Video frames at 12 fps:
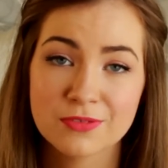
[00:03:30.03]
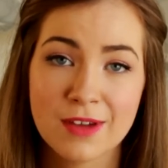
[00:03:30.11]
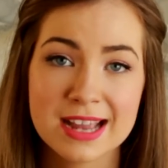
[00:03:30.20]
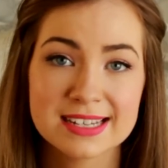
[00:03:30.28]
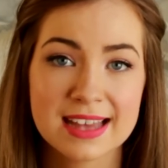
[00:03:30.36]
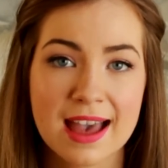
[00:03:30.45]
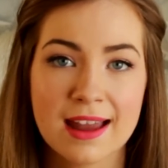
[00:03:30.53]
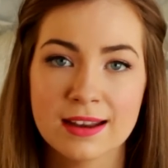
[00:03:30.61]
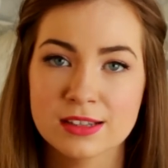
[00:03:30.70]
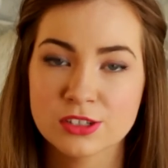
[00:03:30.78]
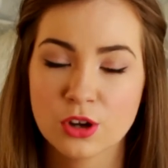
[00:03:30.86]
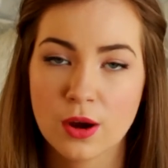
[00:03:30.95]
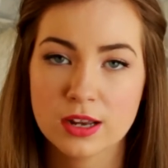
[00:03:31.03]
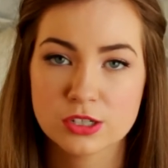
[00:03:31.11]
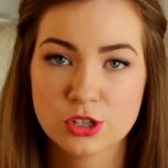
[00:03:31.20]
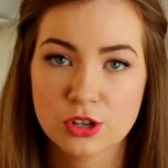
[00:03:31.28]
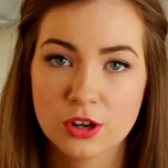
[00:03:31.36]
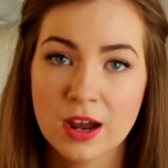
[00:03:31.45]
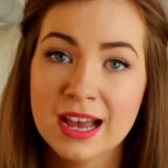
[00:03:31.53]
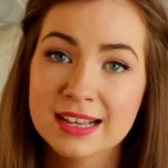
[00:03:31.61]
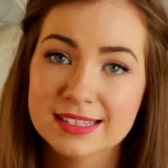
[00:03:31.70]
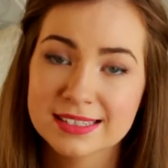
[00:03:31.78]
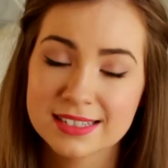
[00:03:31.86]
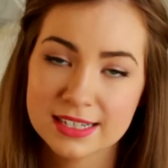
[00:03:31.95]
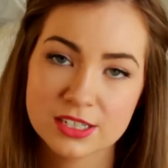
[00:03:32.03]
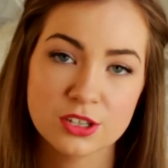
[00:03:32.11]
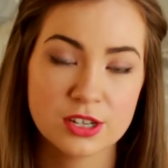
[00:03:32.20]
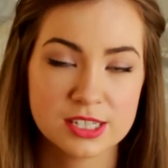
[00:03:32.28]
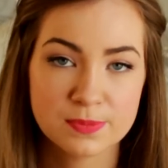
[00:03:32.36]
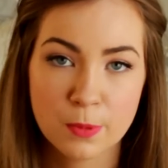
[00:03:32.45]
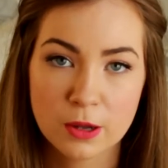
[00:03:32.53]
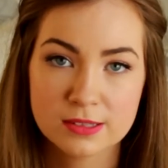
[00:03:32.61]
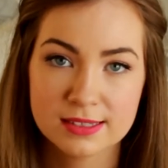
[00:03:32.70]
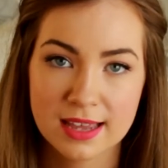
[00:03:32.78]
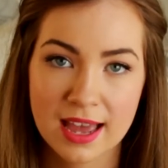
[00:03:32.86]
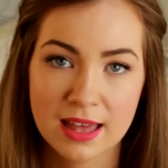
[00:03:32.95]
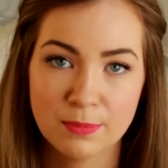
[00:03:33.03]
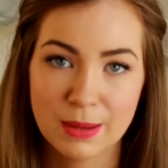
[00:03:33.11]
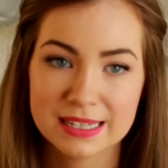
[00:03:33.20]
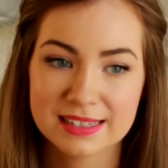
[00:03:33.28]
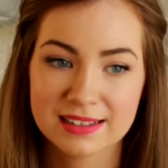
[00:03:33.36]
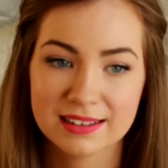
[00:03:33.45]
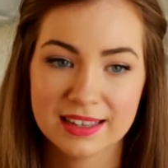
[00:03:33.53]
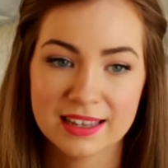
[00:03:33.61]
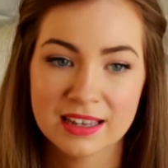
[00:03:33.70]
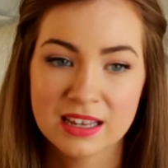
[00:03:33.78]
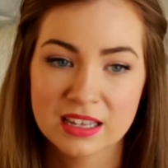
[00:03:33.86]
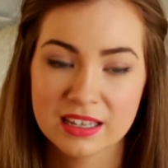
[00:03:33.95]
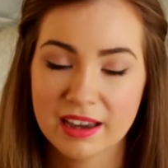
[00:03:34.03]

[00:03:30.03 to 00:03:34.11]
the fake tan is going to stick to those spots, and basically,